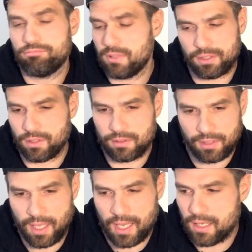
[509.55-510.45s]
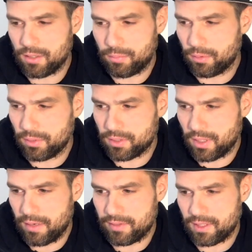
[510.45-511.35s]
It's just K in Polish
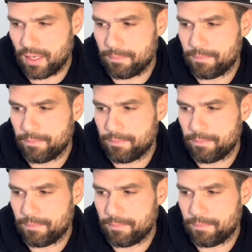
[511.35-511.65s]
every time.